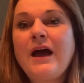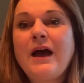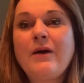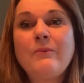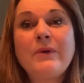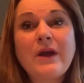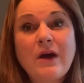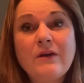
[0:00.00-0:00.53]

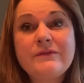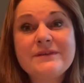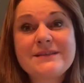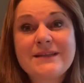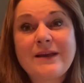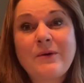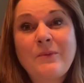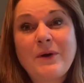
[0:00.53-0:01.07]
and we
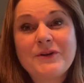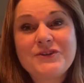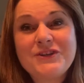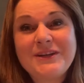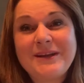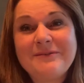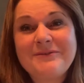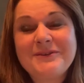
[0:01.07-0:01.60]
obviously are
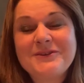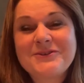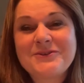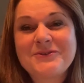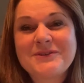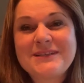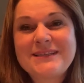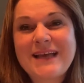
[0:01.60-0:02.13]
watching it for the
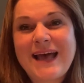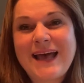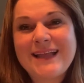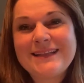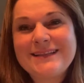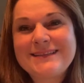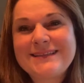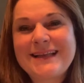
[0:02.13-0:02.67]

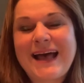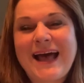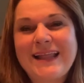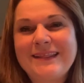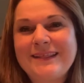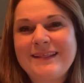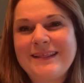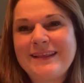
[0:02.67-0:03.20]
sunsets
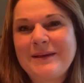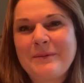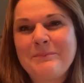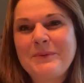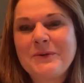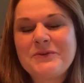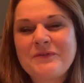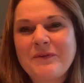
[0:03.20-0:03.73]
and the
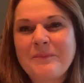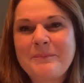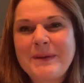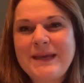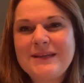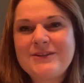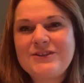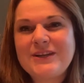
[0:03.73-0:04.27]
beautiful
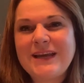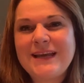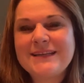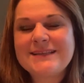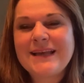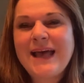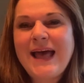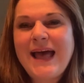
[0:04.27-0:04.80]
beaches